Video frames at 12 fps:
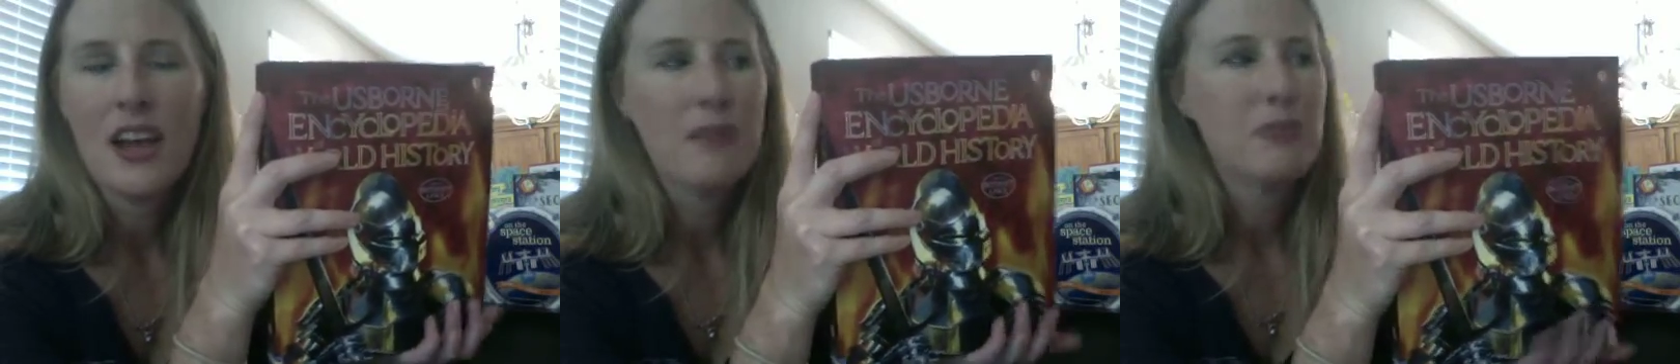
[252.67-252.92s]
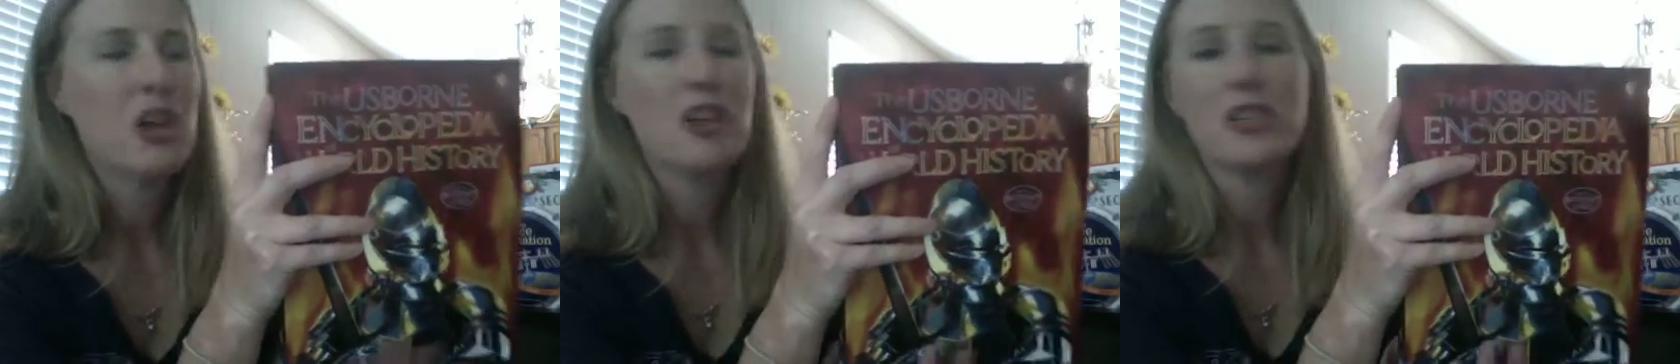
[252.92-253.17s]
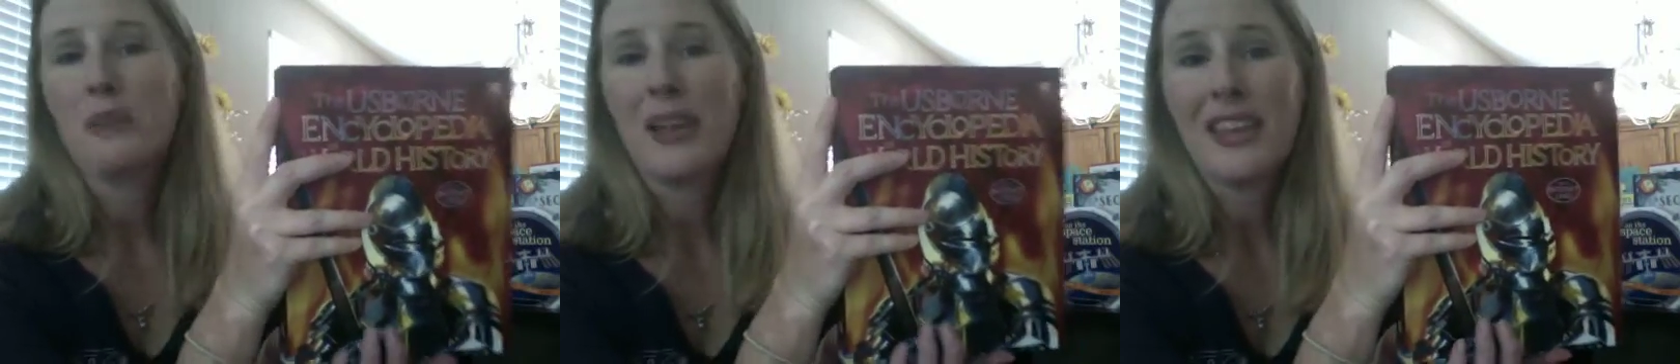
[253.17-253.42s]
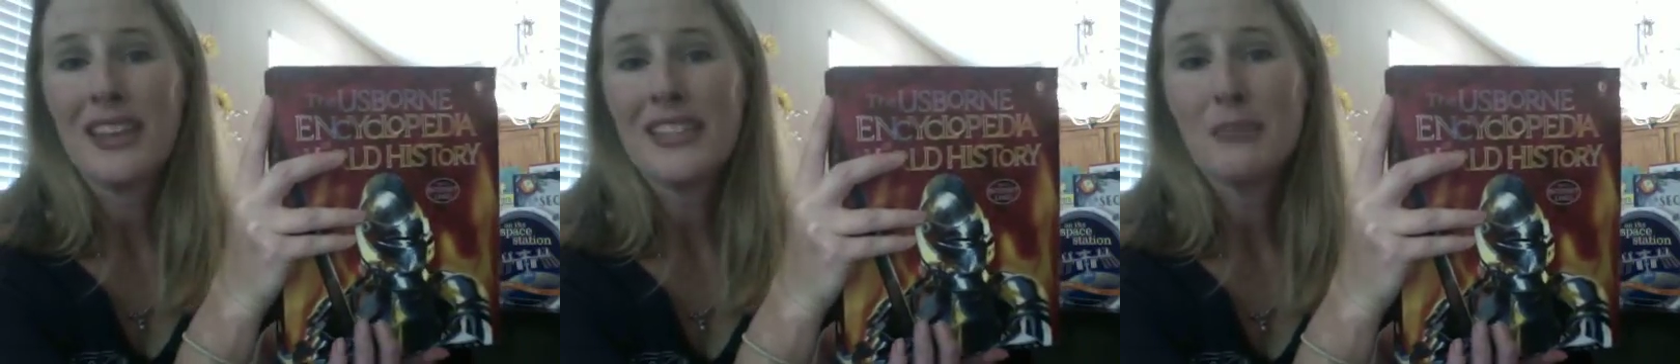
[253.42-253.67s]
talk to my
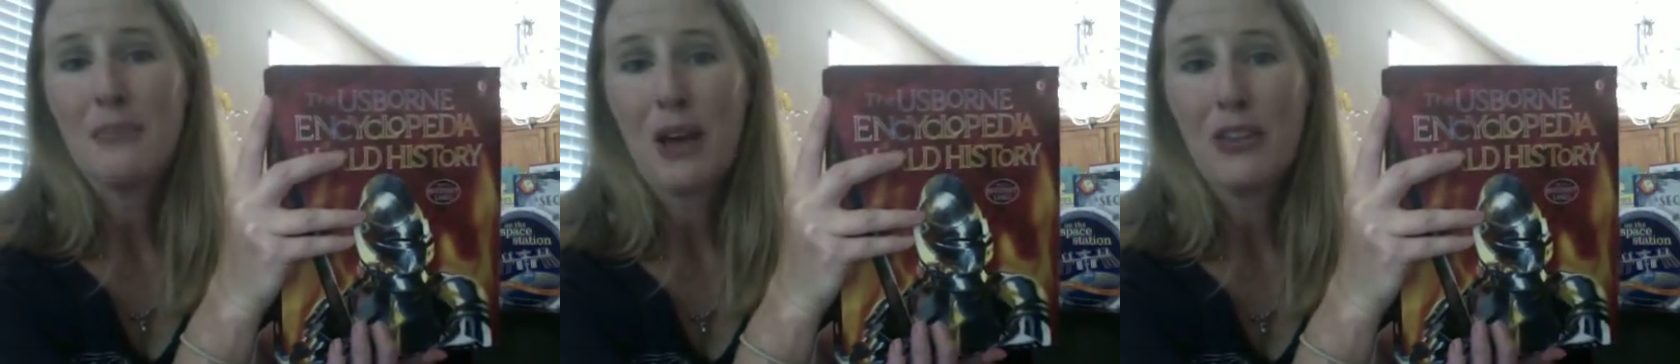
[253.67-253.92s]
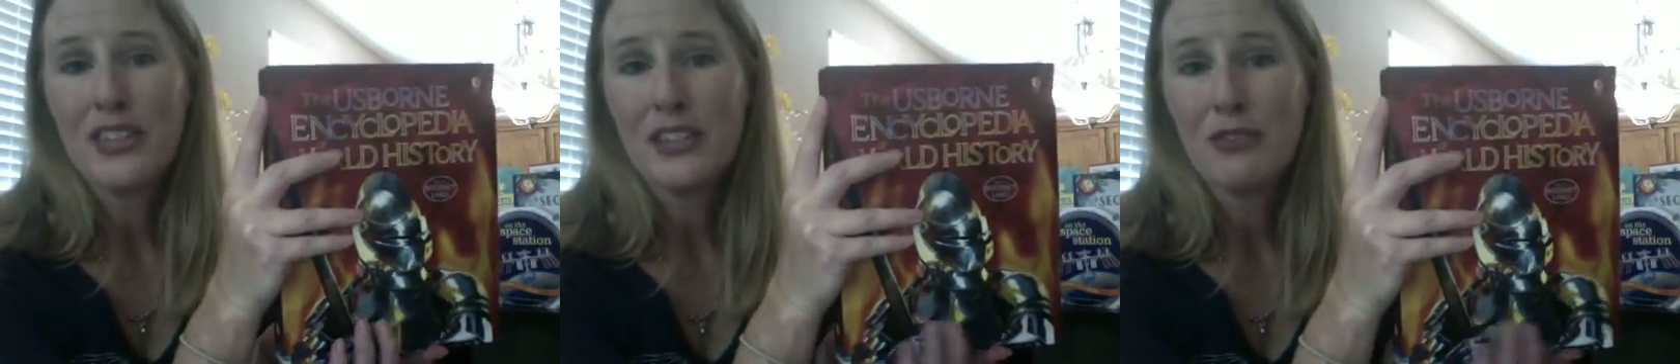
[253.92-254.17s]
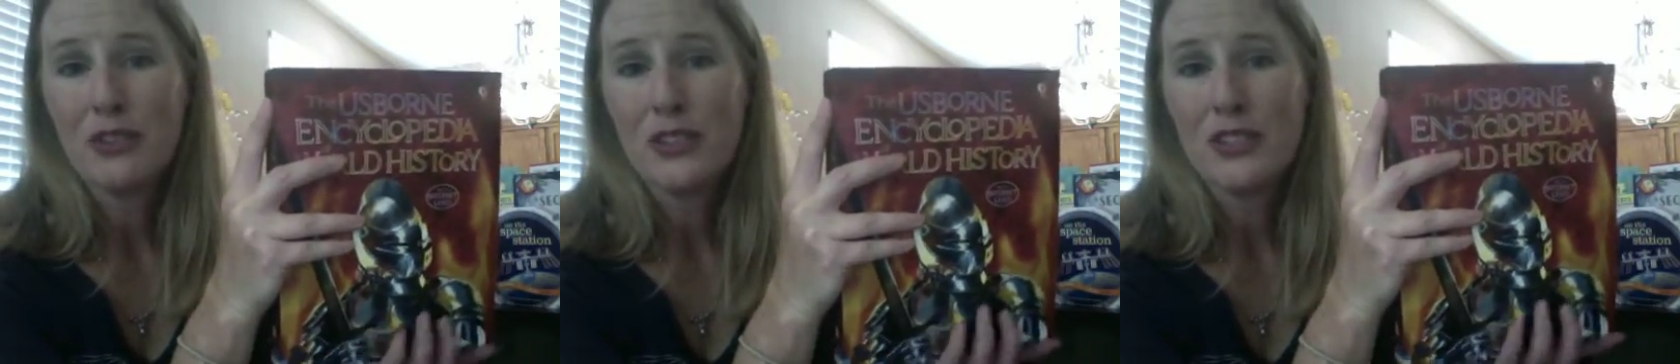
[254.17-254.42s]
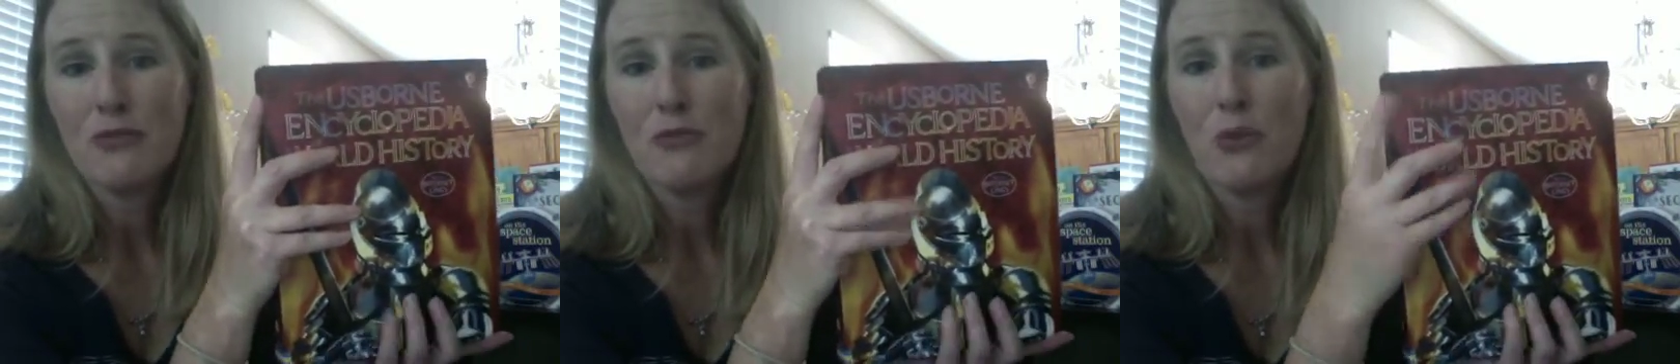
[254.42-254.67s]
kids about the difference
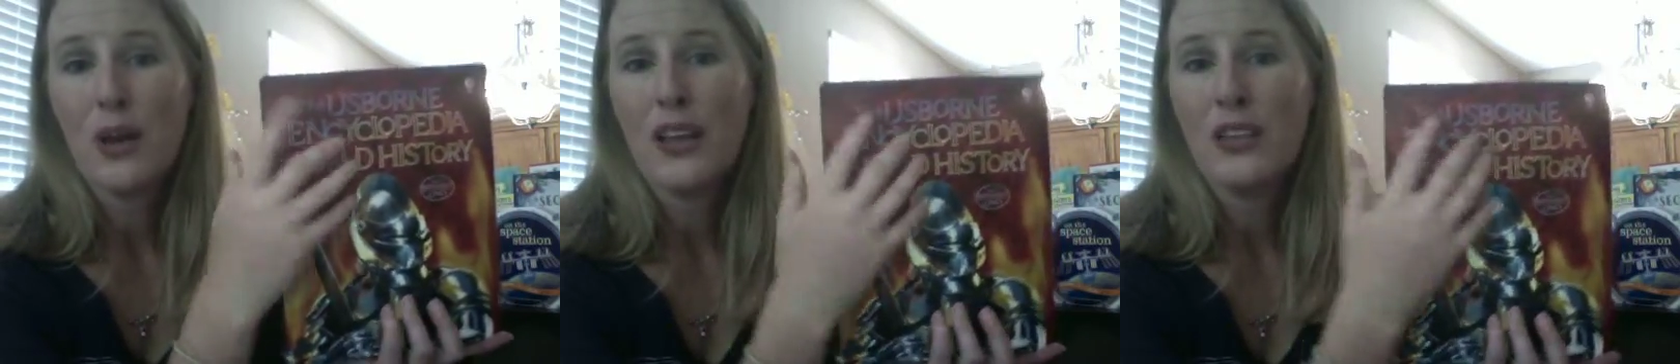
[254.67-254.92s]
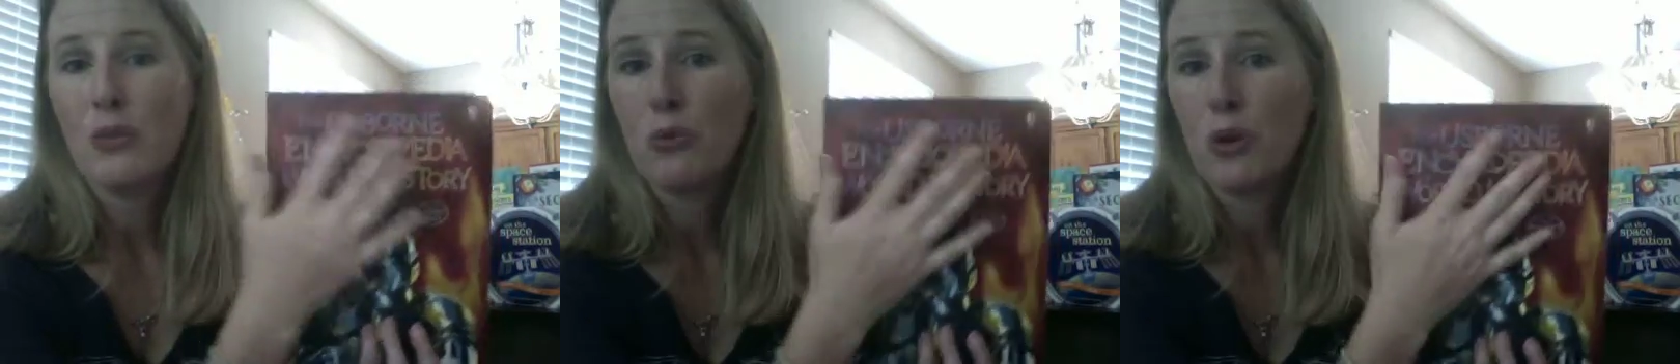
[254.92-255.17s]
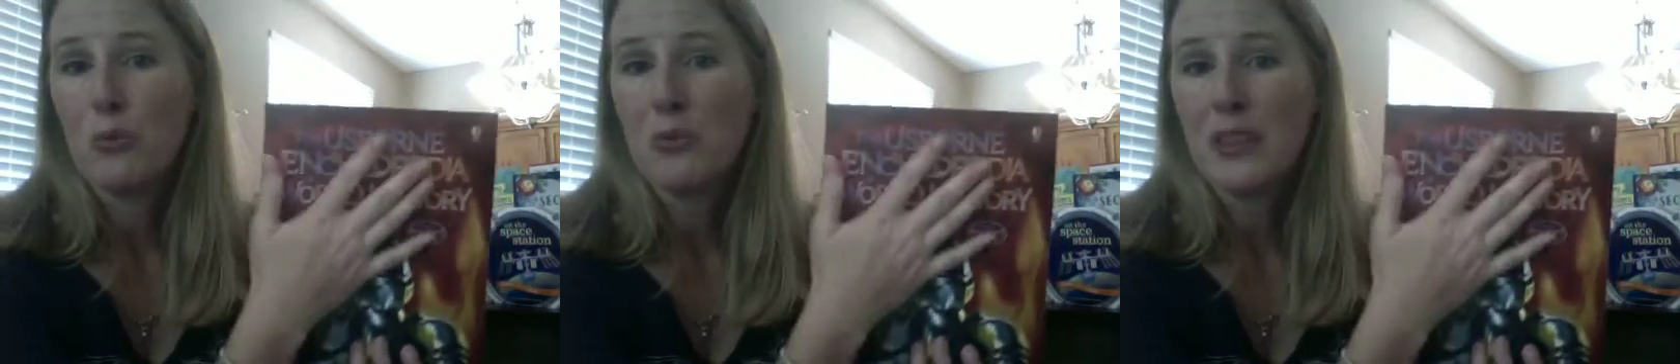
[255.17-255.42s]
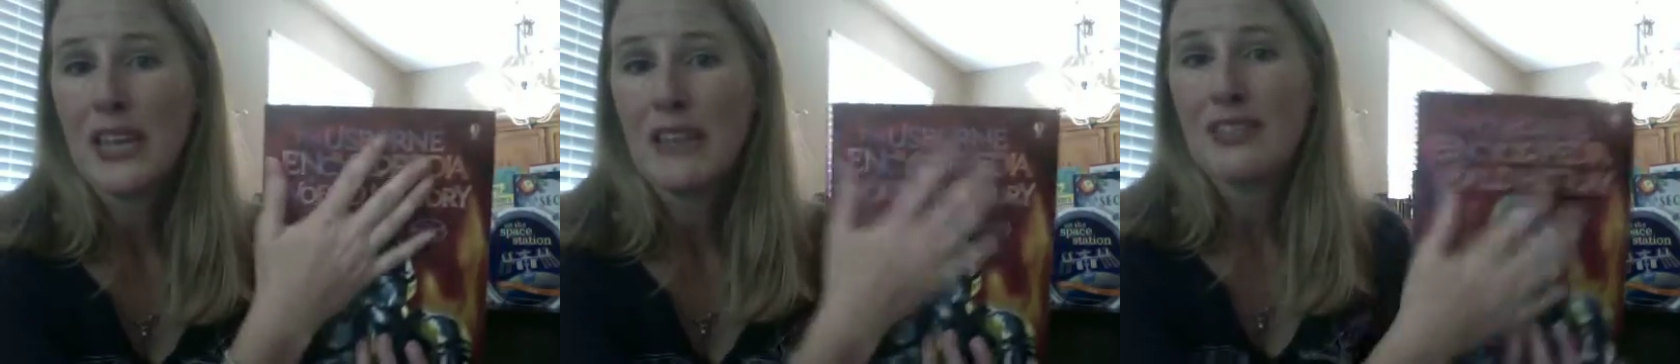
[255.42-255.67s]
of what the world
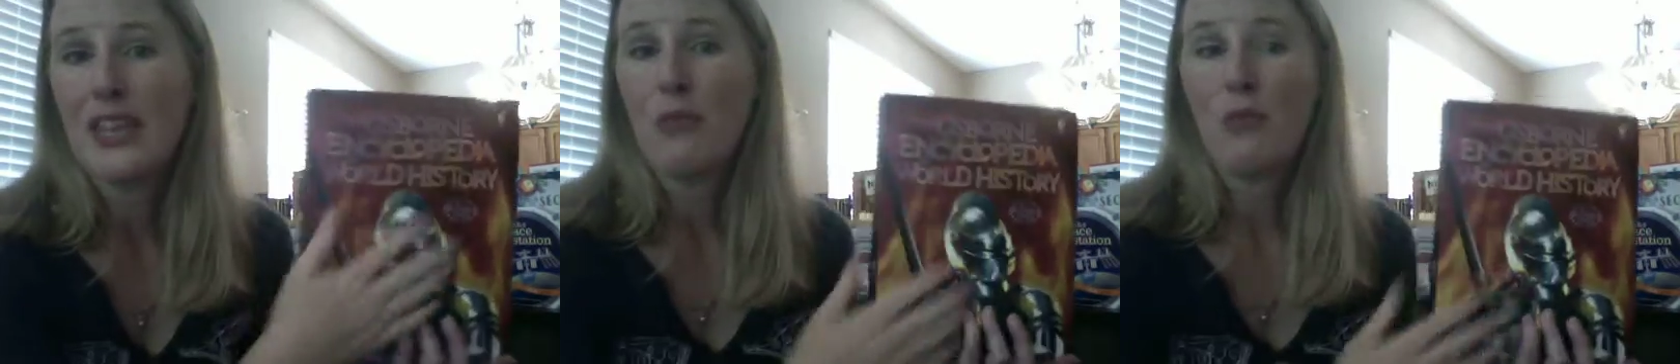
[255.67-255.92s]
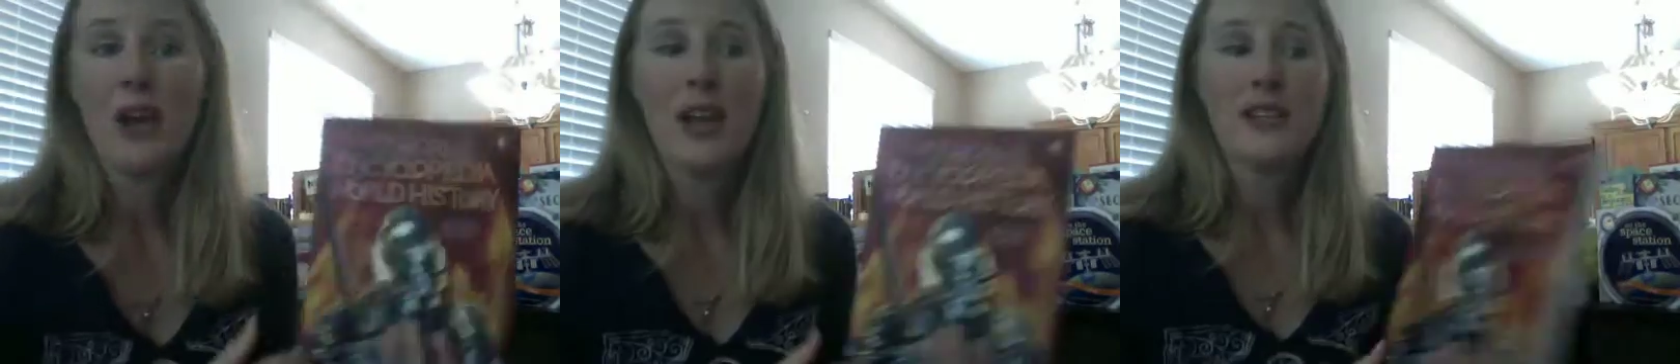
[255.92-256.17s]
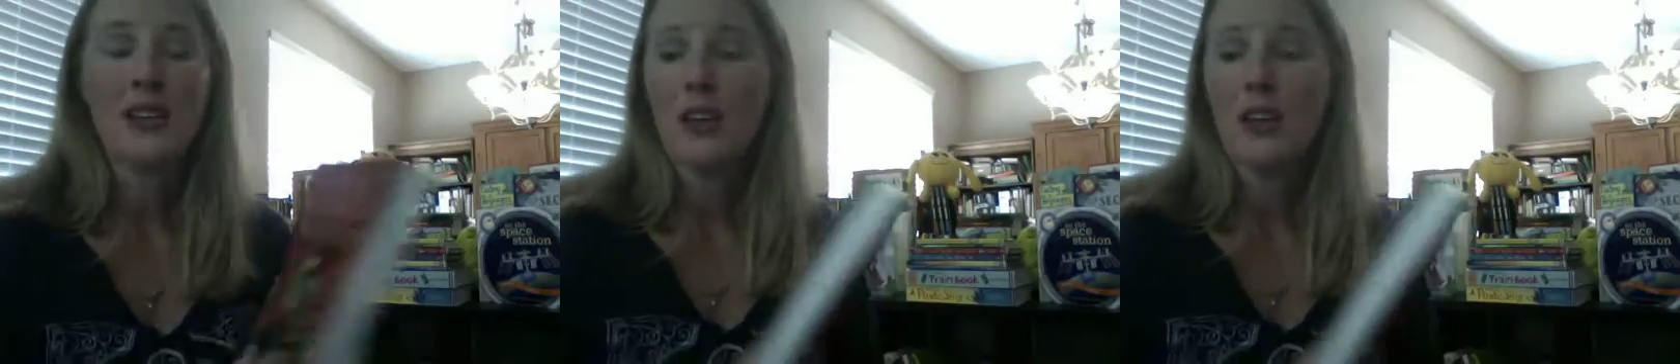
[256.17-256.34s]
believes and what